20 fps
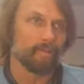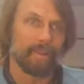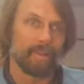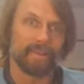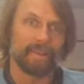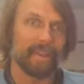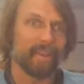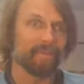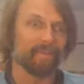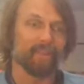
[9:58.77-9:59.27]

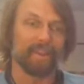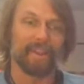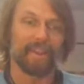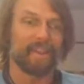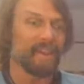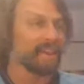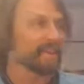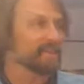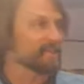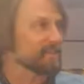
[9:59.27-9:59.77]
been gifted
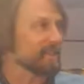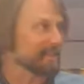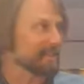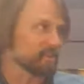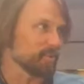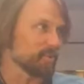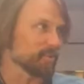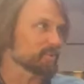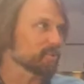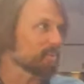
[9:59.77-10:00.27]
again a
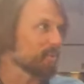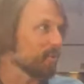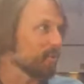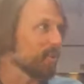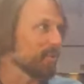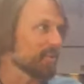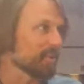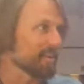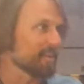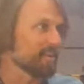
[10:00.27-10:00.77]
chance to
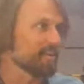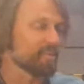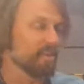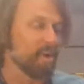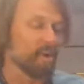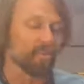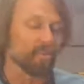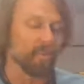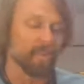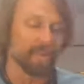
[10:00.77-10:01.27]
explore and get
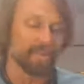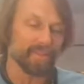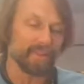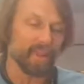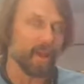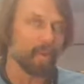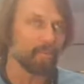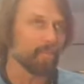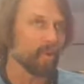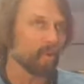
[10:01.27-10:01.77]
involved with.
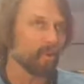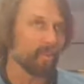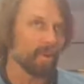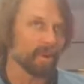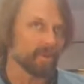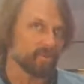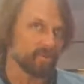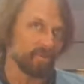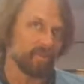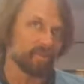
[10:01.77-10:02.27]
And Umbo
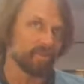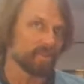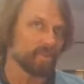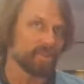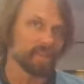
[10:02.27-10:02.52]
Mushrooms